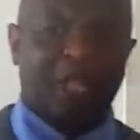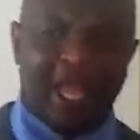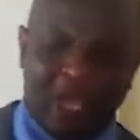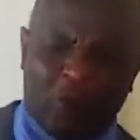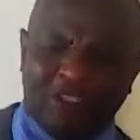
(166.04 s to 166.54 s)

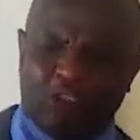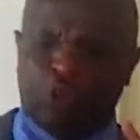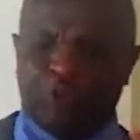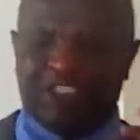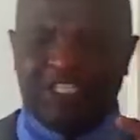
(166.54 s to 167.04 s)
I want
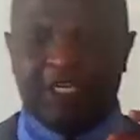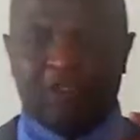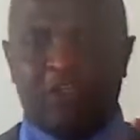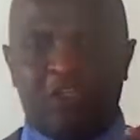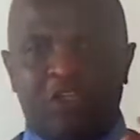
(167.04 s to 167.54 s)
to deal
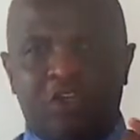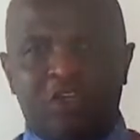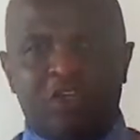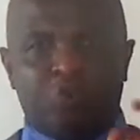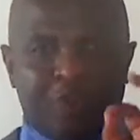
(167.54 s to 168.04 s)

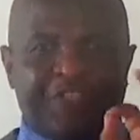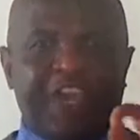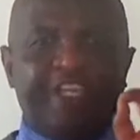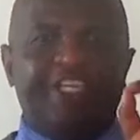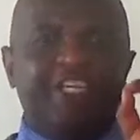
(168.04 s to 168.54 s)
with
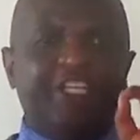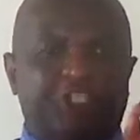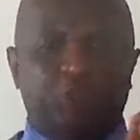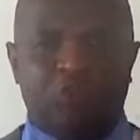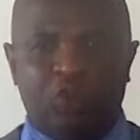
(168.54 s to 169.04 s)
an
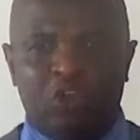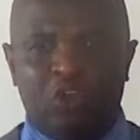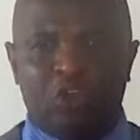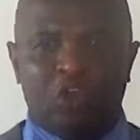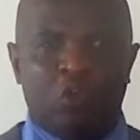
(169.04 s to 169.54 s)
issue
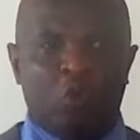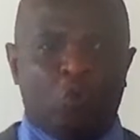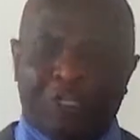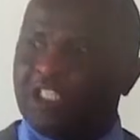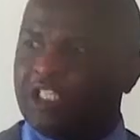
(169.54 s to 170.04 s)

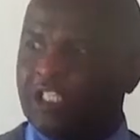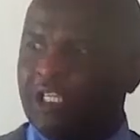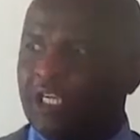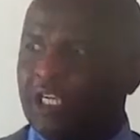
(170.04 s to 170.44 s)
which